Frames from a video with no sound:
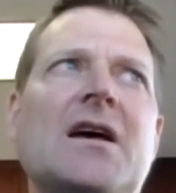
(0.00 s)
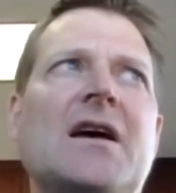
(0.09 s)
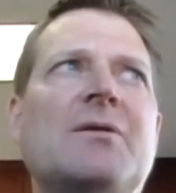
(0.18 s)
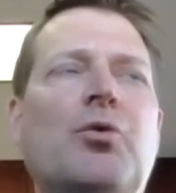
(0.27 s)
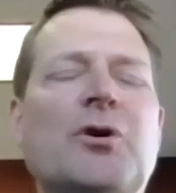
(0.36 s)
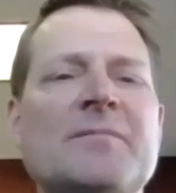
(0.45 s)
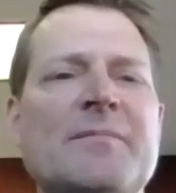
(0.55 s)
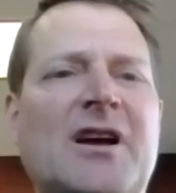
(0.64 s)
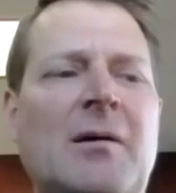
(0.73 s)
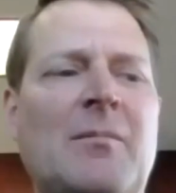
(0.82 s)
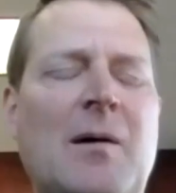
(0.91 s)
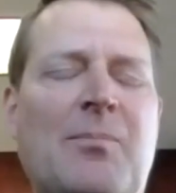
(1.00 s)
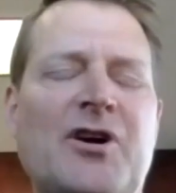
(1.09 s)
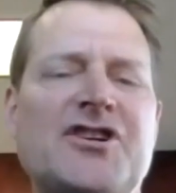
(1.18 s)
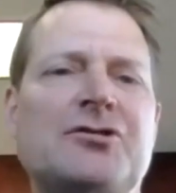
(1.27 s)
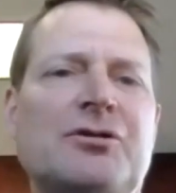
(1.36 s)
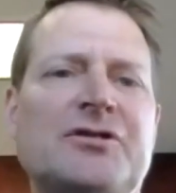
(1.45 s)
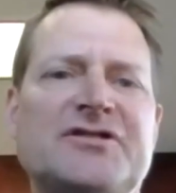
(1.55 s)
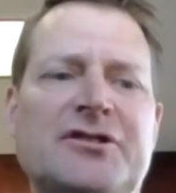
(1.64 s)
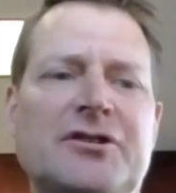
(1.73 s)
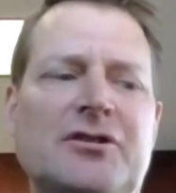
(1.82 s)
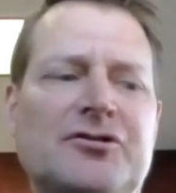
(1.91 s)
It wouldn't become operational
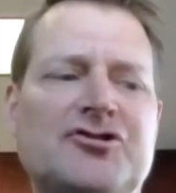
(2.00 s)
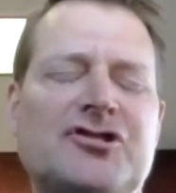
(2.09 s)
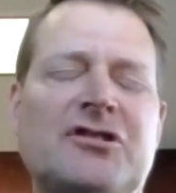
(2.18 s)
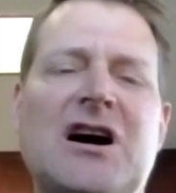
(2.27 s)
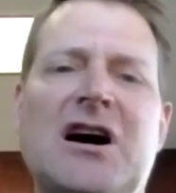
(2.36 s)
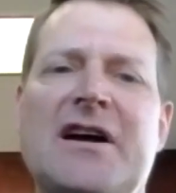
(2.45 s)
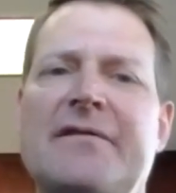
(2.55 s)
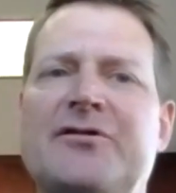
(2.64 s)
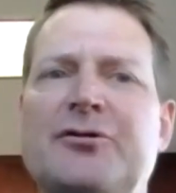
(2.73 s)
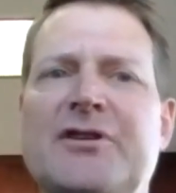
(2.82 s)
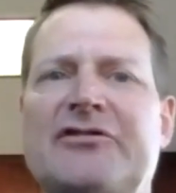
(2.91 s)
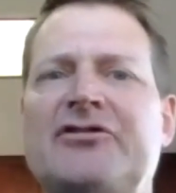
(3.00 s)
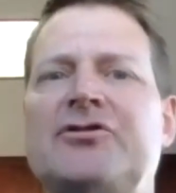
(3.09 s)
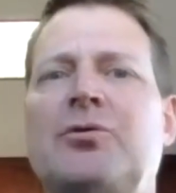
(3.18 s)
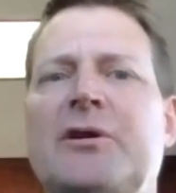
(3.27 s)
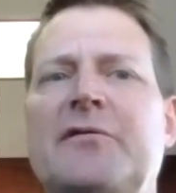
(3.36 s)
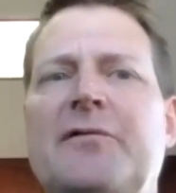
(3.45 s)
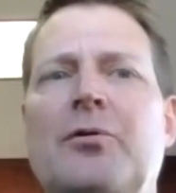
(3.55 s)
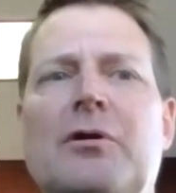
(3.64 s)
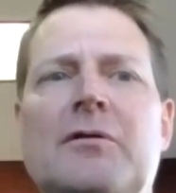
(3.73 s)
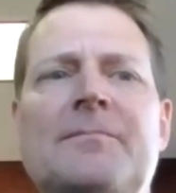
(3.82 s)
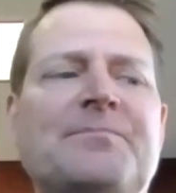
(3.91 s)
until July of
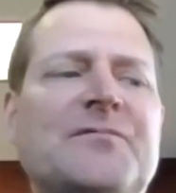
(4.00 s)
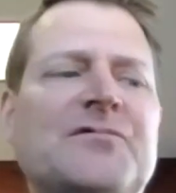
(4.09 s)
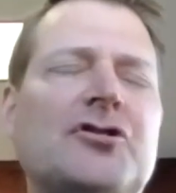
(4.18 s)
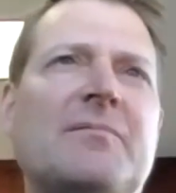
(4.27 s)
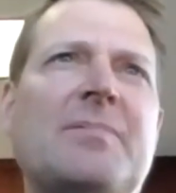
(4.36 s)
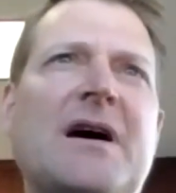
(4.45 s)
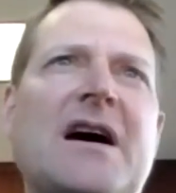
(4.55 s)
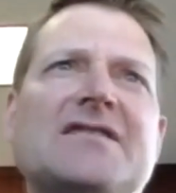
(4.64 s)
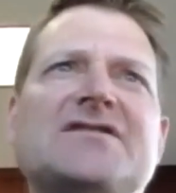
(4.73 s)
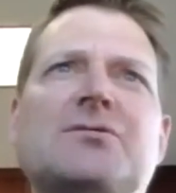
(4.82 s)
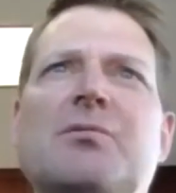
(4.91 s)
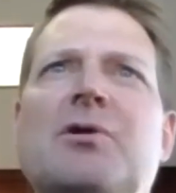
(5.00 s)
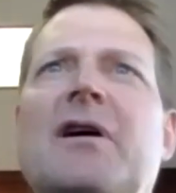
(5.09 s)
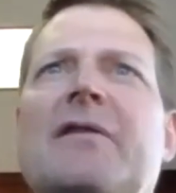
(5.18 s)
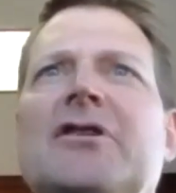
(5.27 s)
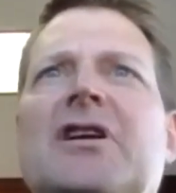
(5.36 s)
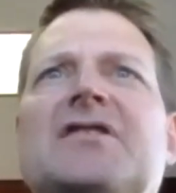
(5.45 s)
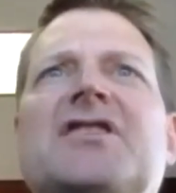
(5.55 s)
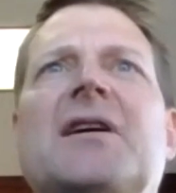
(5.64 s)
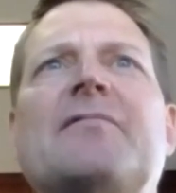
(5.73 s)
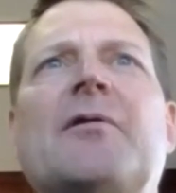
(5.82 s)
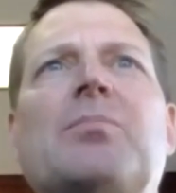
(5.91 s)
2024, should it pass. So we will have a lot of
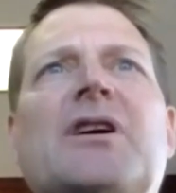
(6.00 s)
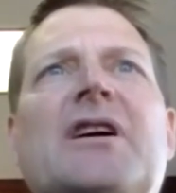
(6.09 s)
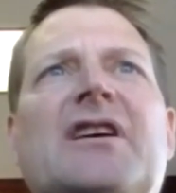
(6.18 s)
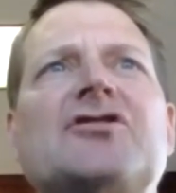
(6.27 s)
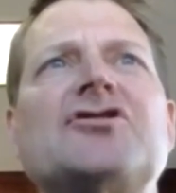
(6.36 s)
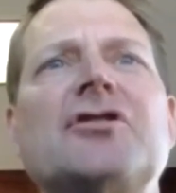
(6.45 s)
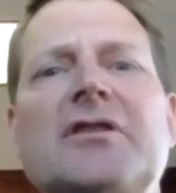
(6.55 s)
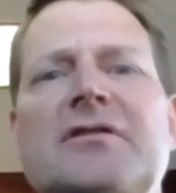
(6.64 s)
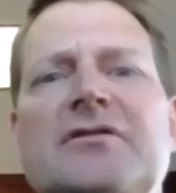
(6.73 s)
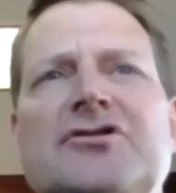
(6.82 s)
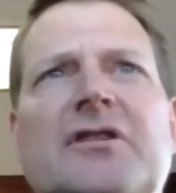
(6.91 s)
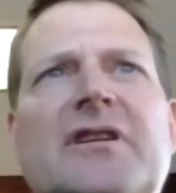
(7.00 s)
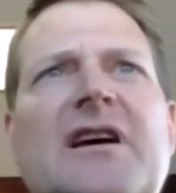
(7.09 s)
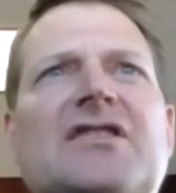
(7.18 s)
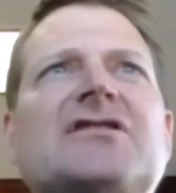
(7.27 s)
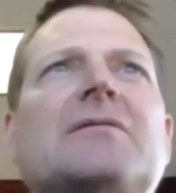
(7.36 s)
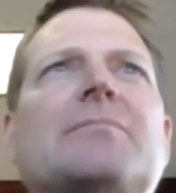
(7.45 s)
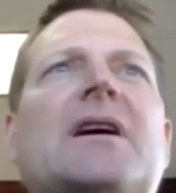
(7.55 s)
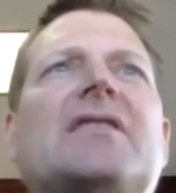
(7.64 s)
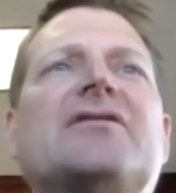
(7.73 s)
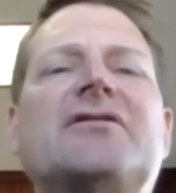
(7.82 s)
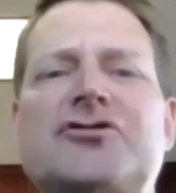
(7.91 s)
time for planning should it actually
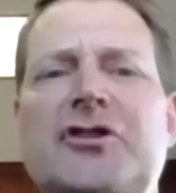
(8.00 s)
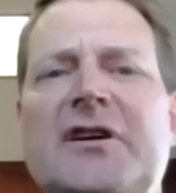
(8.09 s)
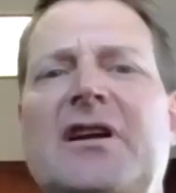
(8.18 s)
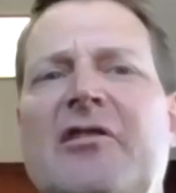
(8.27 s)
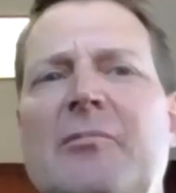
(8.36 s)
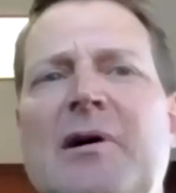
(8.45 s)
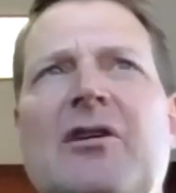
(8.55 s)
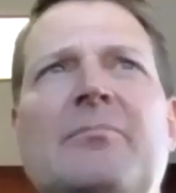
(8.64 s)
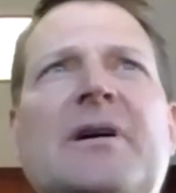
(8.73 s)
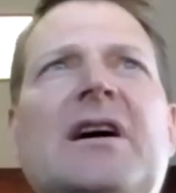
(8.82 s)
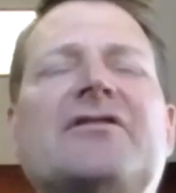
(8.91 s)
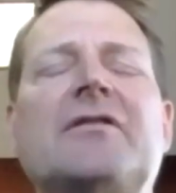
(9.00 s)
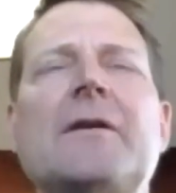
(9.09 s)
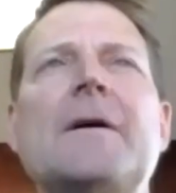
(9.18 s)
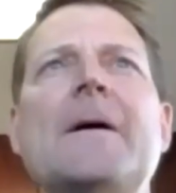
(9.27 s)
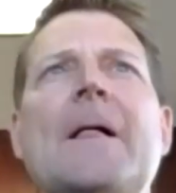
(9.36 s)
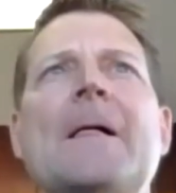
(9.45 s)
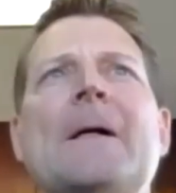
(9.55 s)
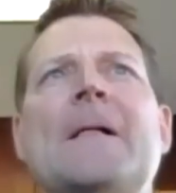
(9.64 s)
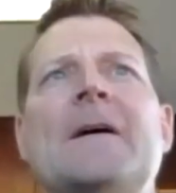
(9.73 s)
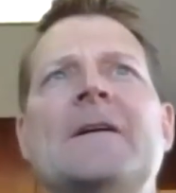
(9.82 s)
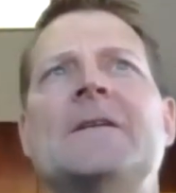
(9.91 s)
pass, should it get on the ballot pass.
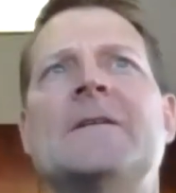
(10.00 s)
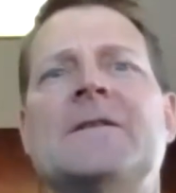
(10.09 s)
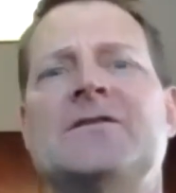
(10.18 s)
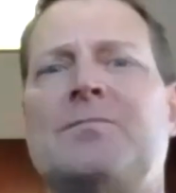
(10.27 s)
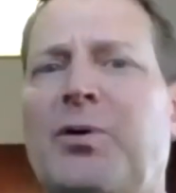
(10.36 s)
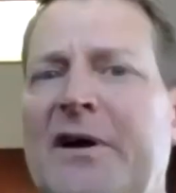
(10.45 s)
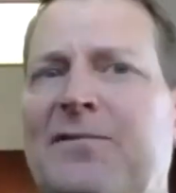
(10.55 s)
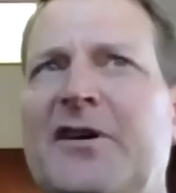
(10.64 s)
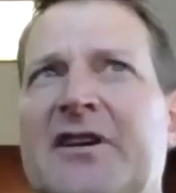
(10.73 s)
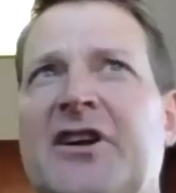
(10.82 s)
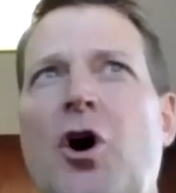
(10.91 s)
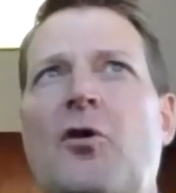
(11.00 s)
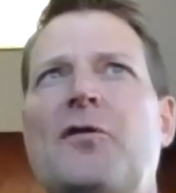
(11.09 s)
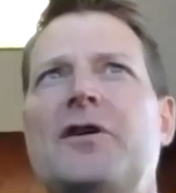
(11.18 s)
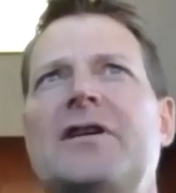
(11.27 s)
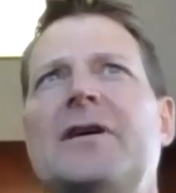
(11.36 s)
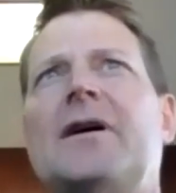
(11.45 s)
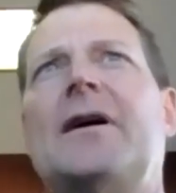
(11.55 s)
Briefly in COVID,